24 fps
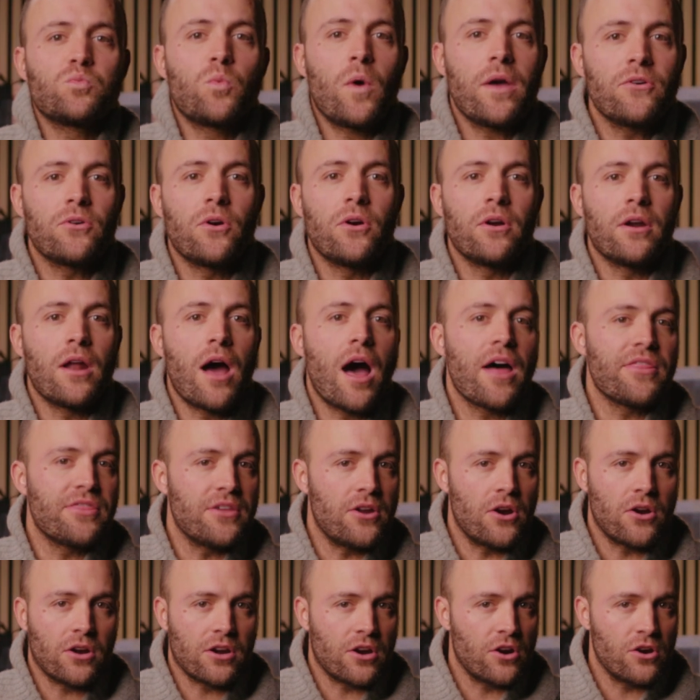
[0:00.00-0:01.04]
whether or not
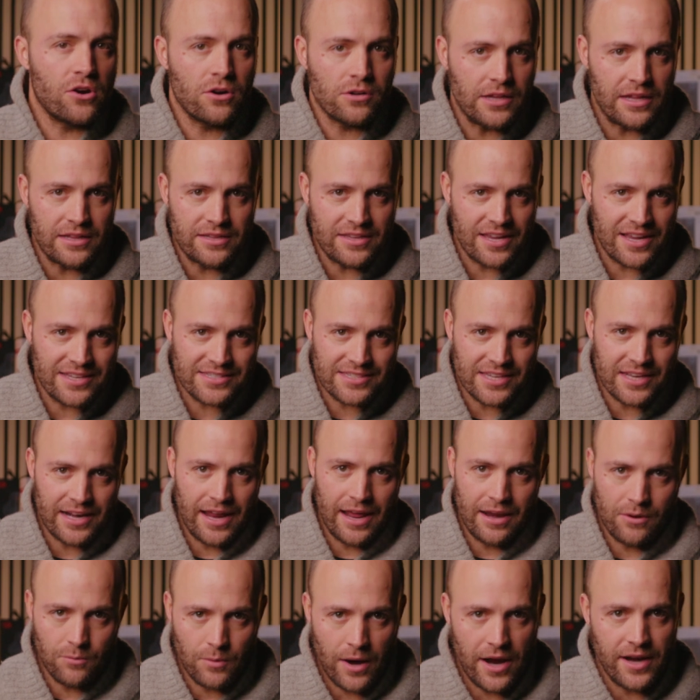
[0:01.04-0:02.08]
they're currently testing
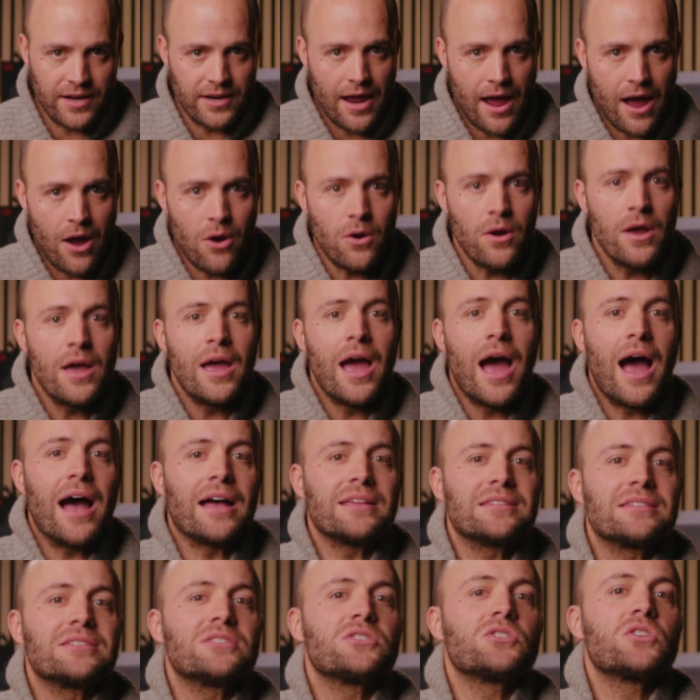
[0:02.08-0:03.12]
it right now,
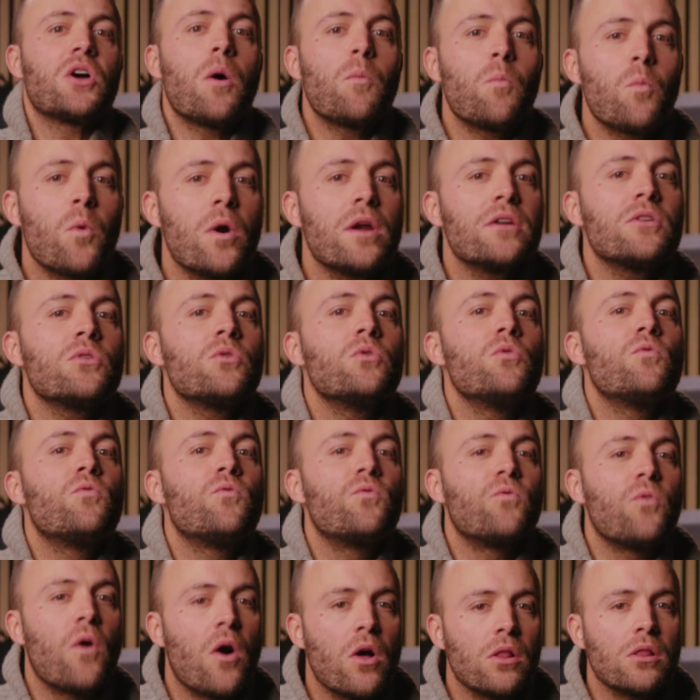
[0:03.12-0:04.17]
as someone who
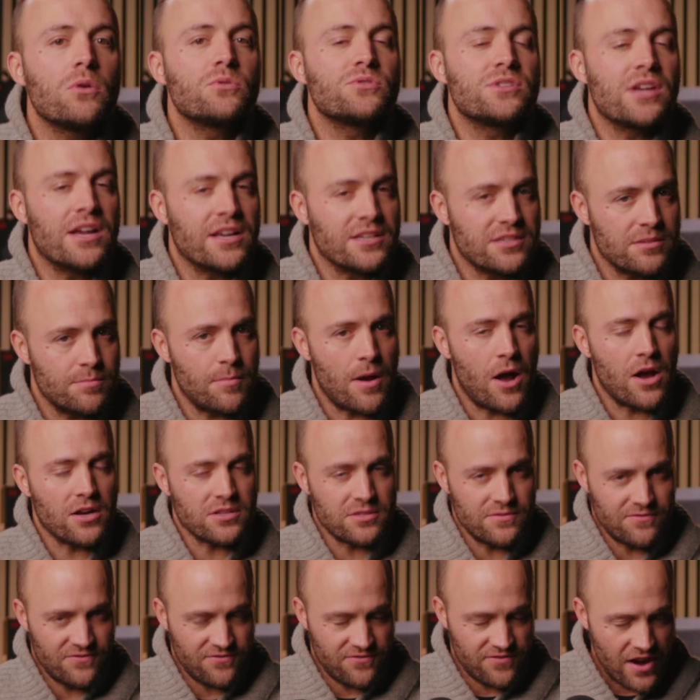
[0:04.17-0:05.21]
follows
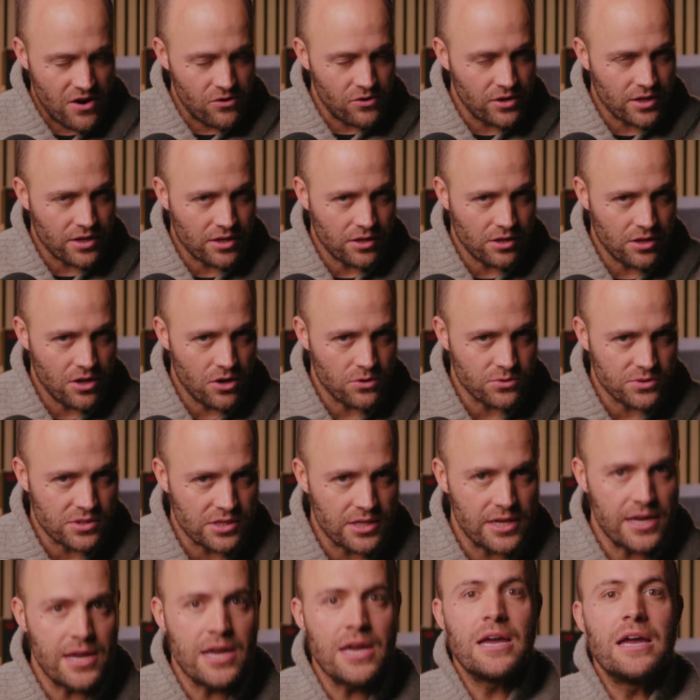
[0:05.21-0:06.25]
Xbox very
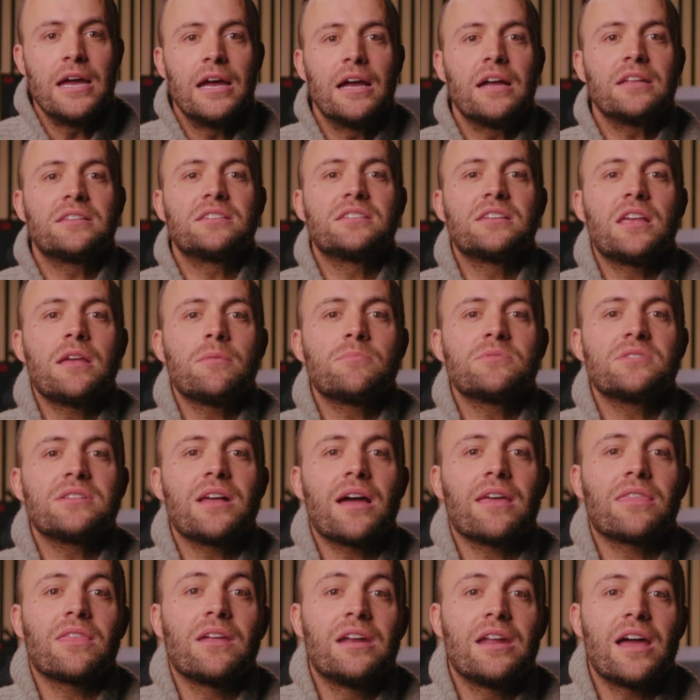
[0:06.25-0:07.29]
closely, it seems
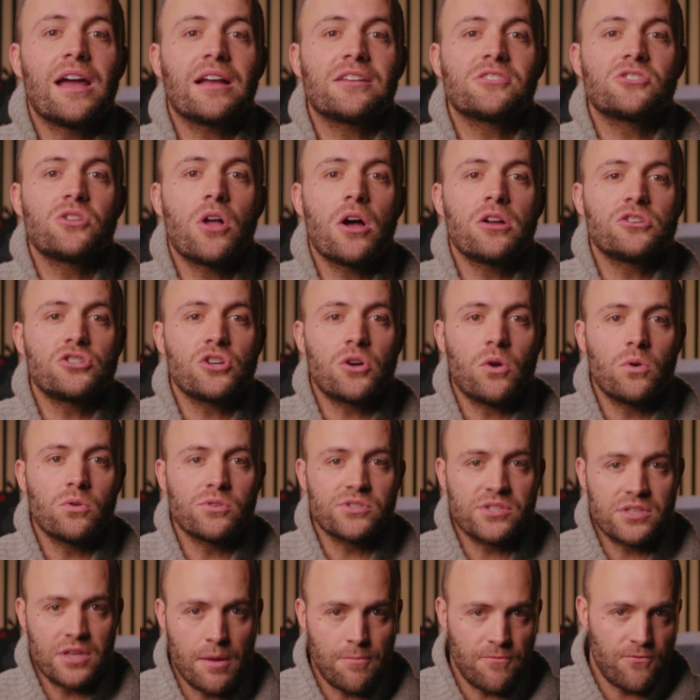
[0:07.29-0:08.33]
like the next logical
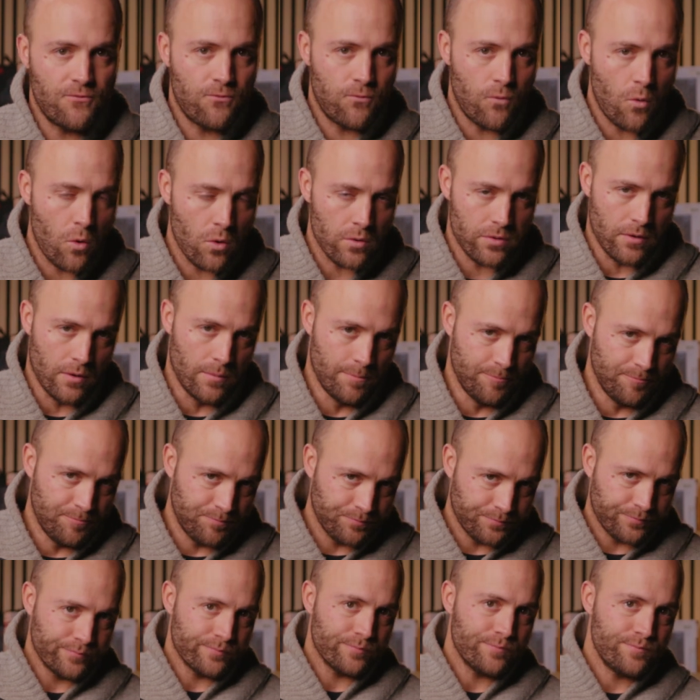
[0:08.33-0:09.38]
step for them.
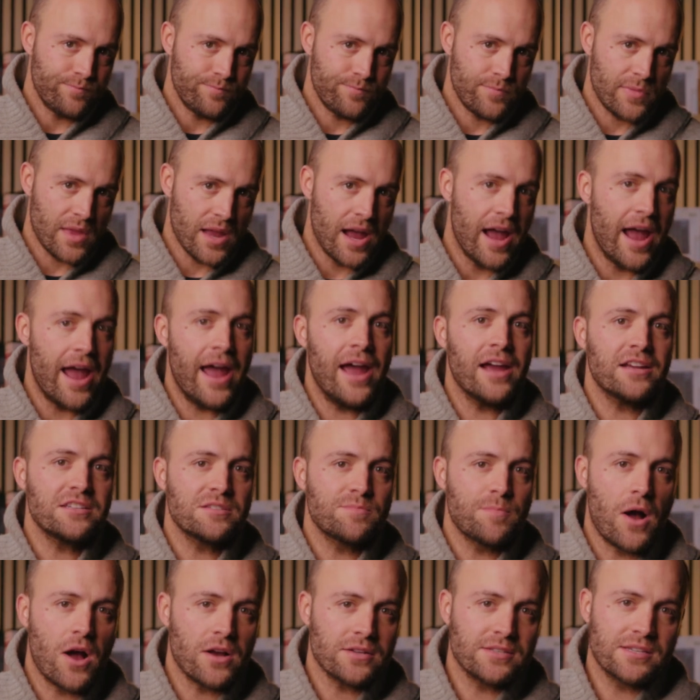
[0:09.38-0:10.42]

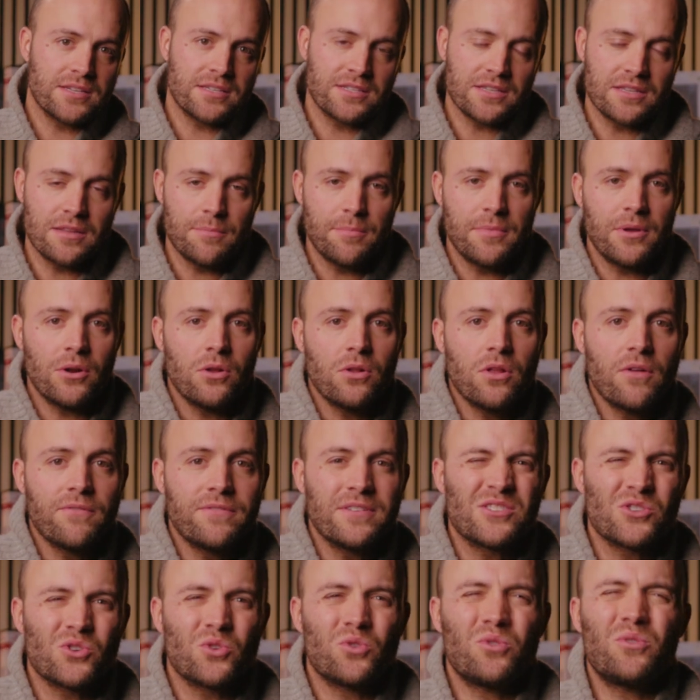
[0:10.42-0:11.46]
Xbox is in the middle of
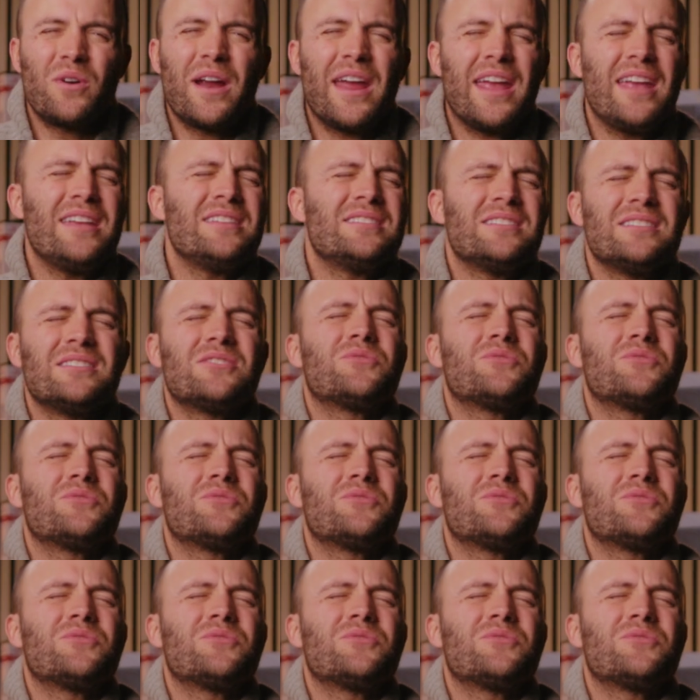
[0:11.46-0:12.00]
this crazy